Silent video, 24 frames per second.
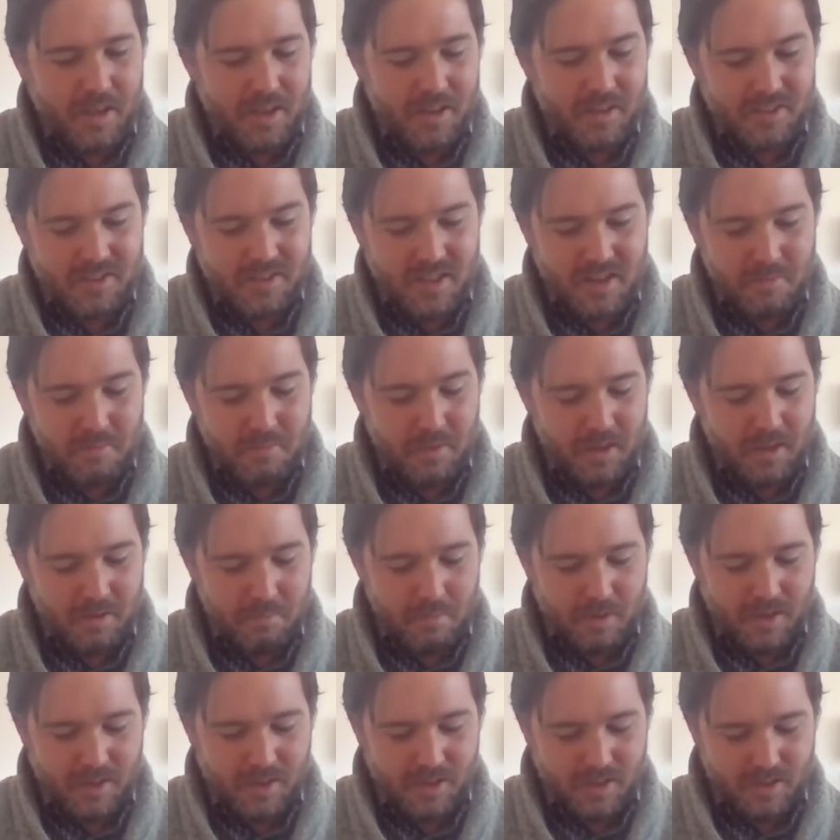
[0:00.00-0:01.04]
it's some in
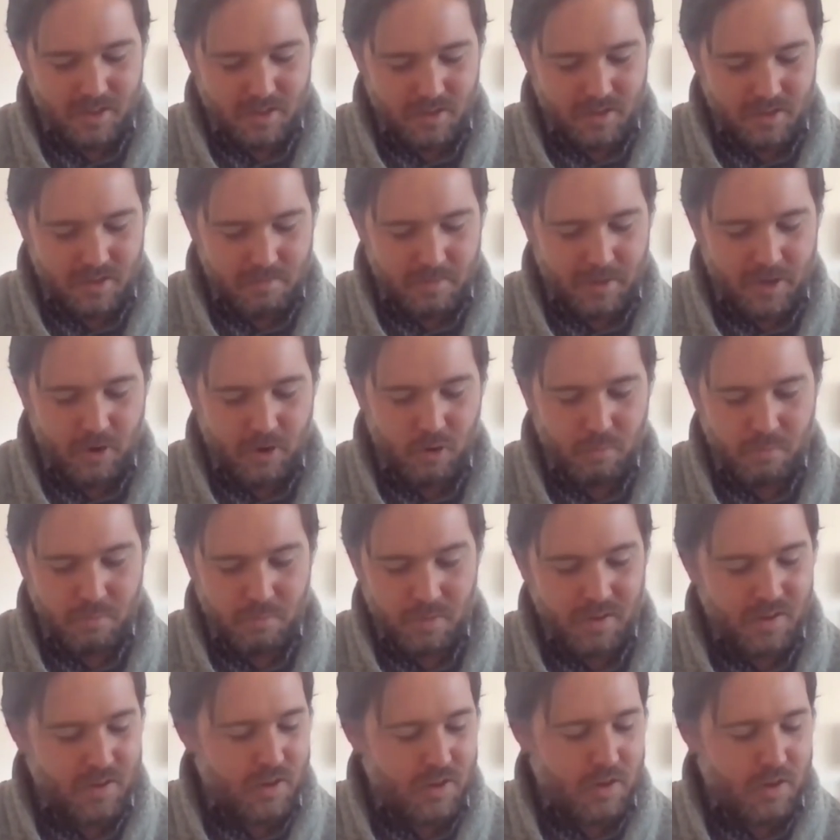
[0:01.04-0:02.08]
my my
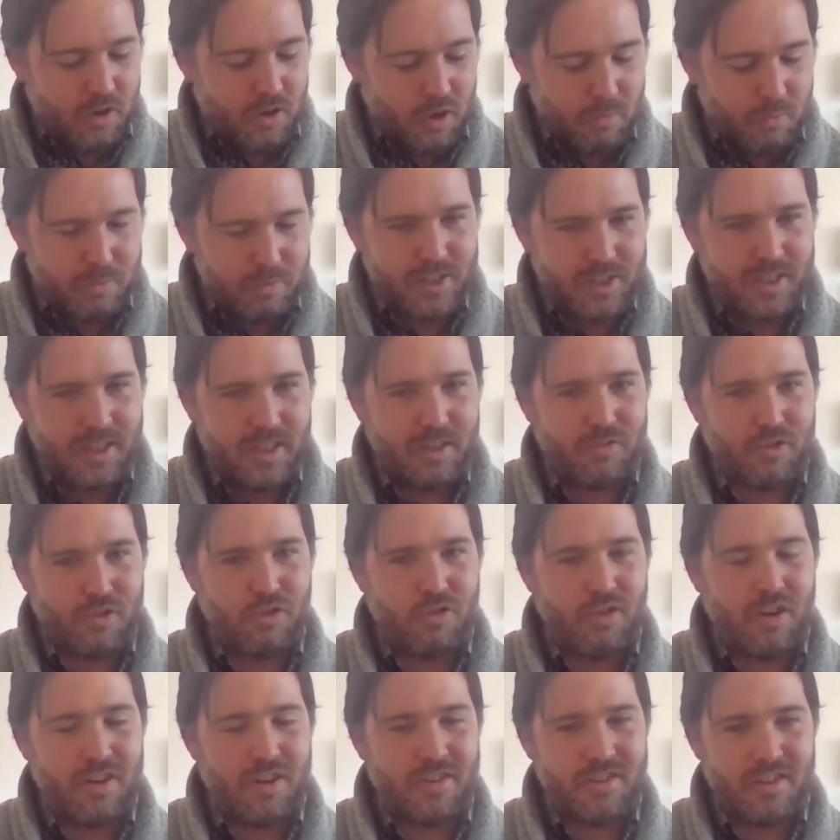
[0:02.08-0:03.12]
home city of
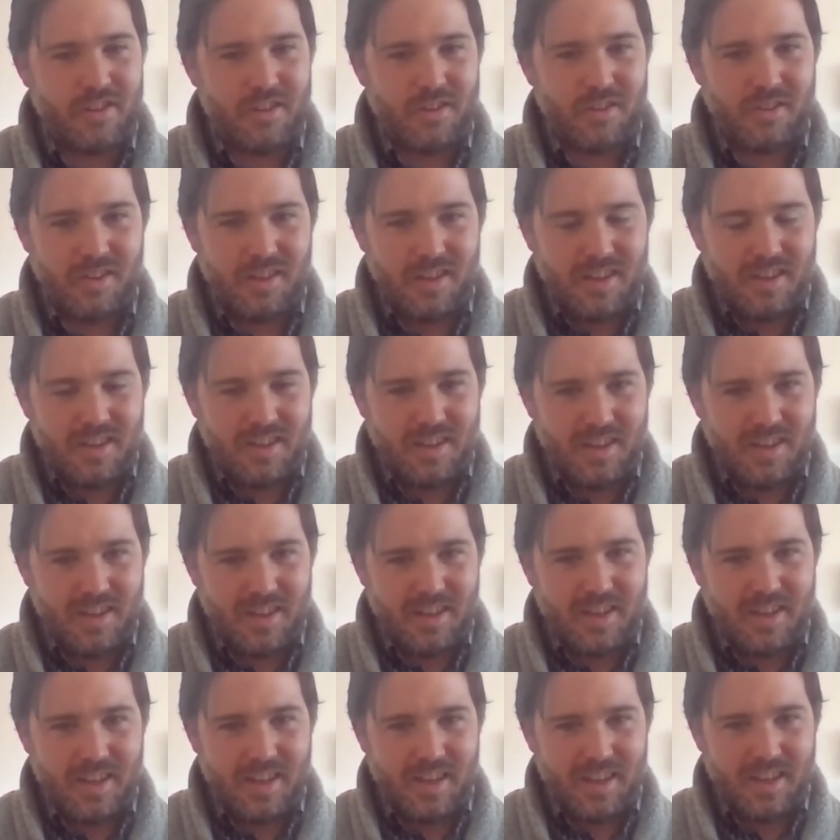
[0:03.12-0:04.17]
Toronto
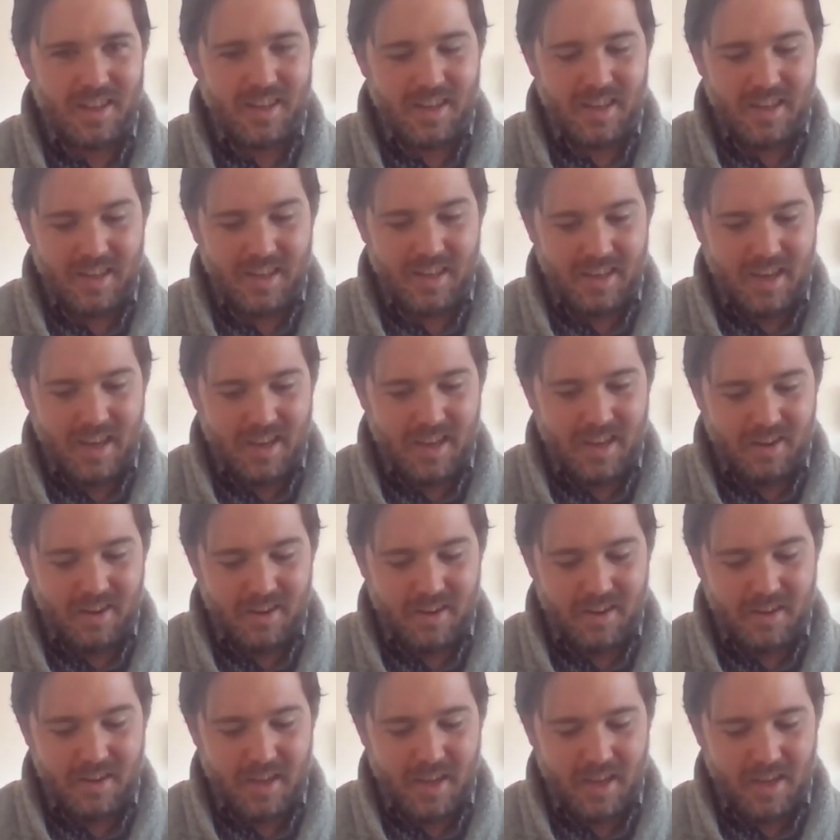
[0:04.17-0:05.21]
and in
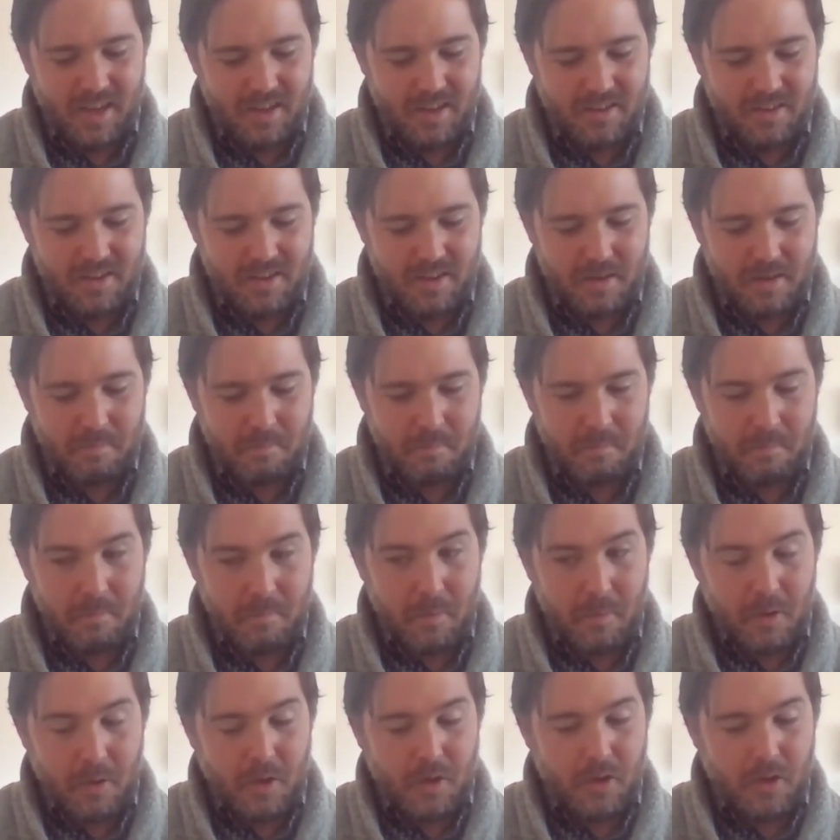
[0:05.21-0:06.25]
Canada, and
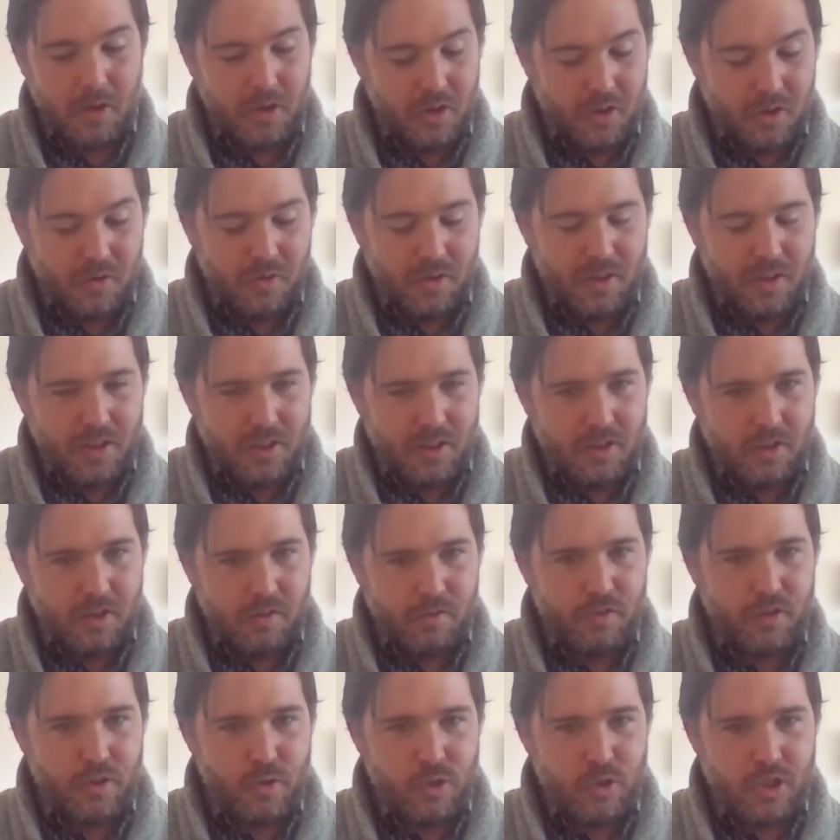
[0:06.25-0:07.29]
the
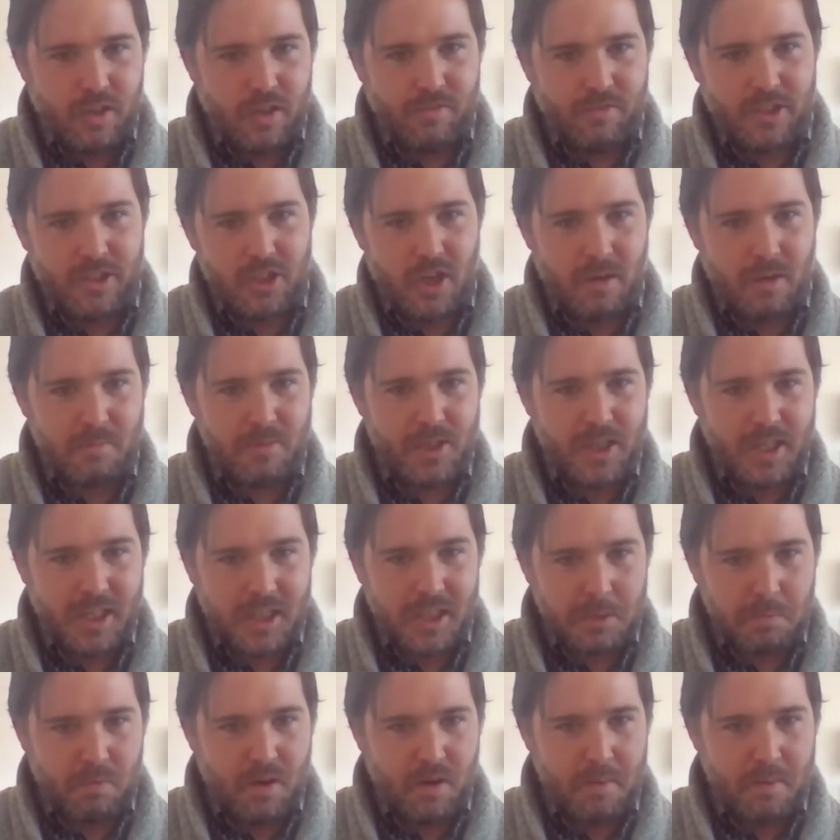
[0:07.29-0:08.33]
diffusion of these
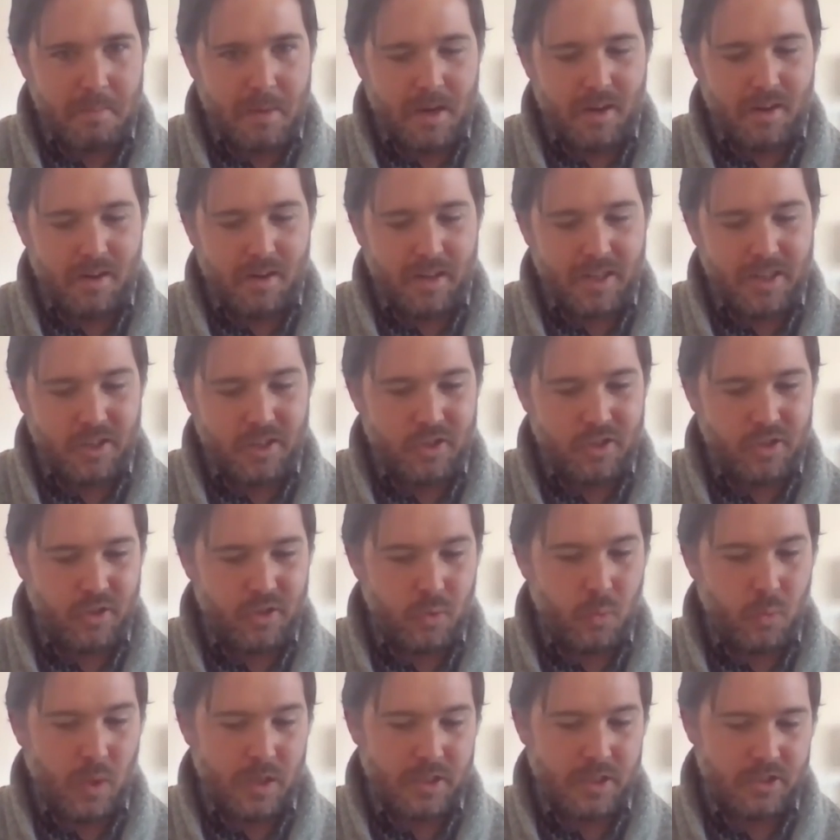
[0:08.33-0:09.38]
objects primarily
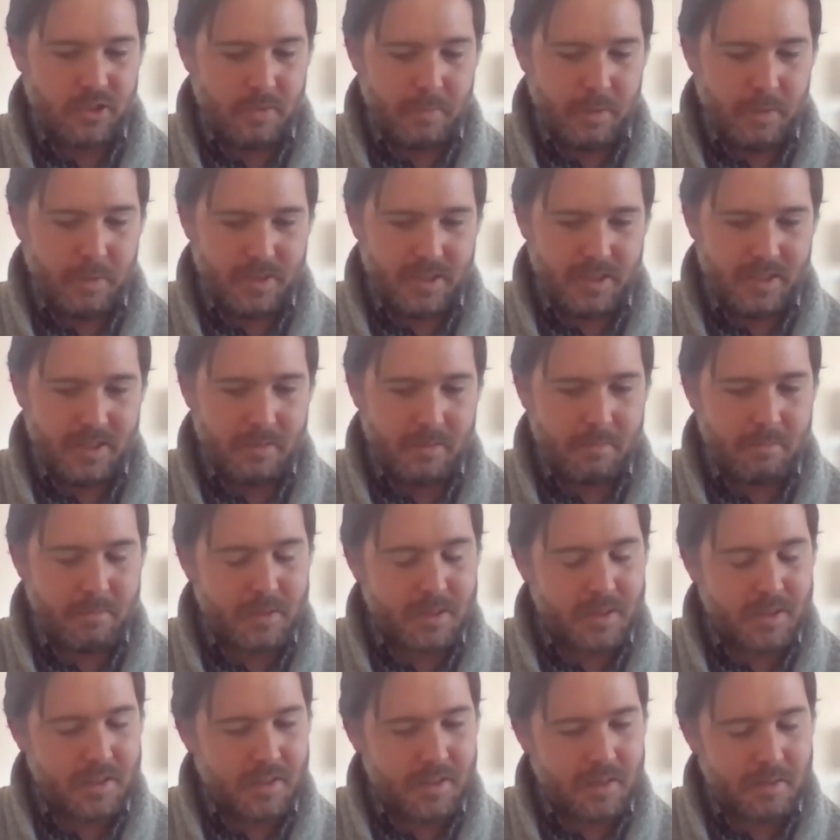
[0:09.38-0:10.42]
to Western
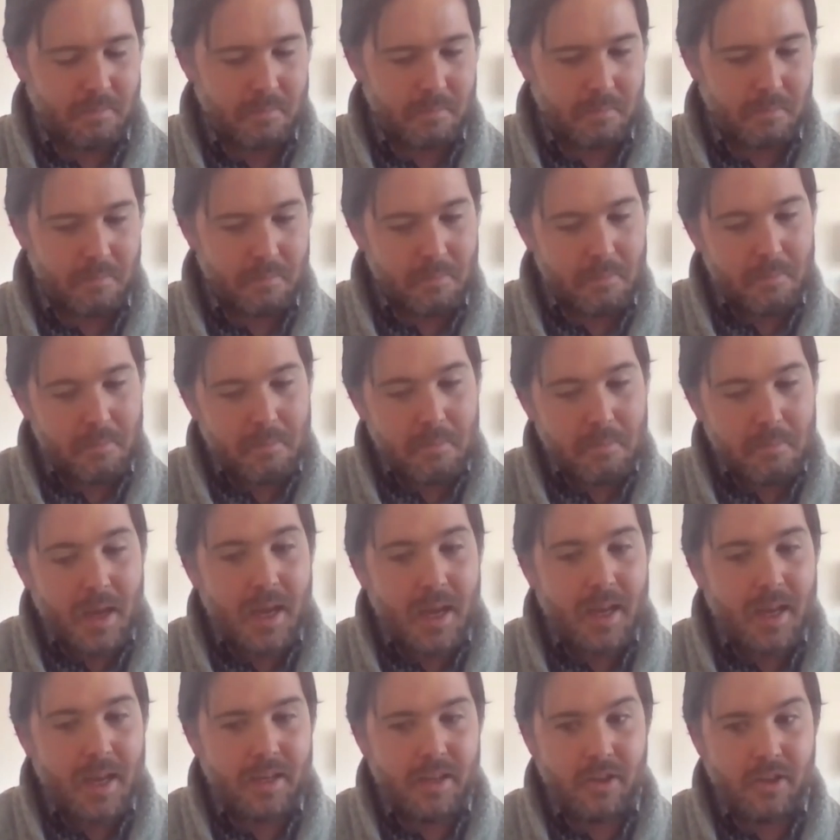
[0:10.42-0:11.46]
museums
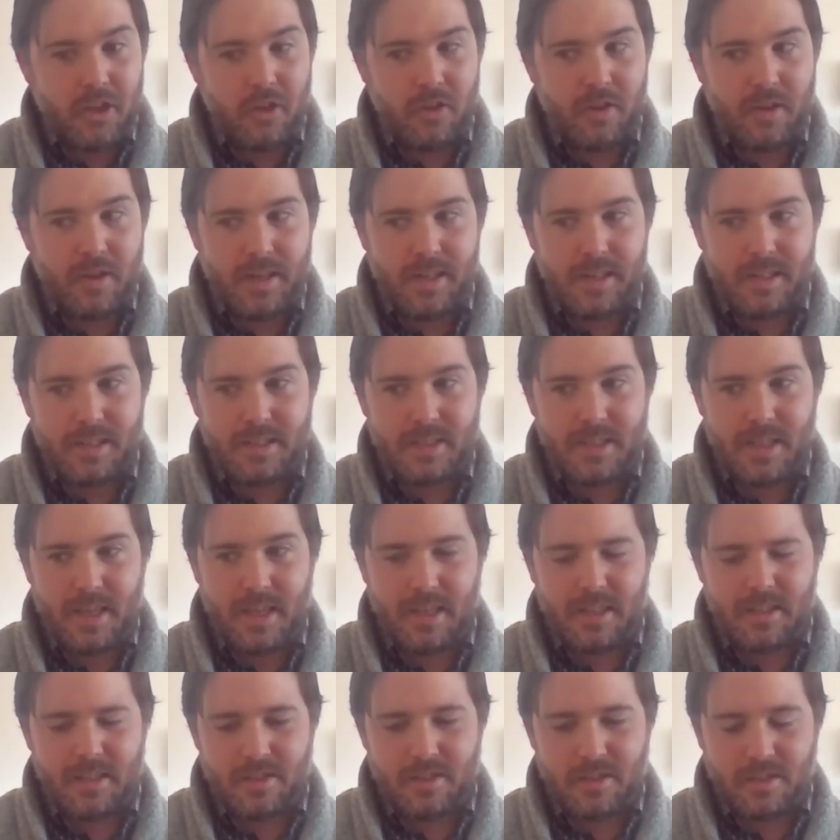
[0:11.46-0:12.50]
and in the United
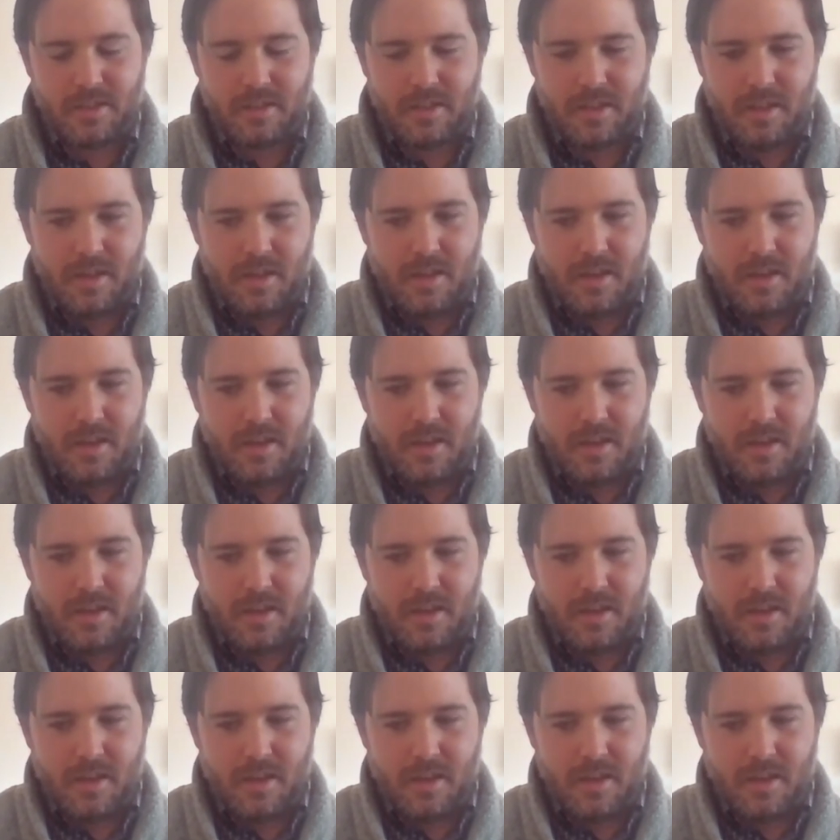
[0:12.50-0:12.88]
States.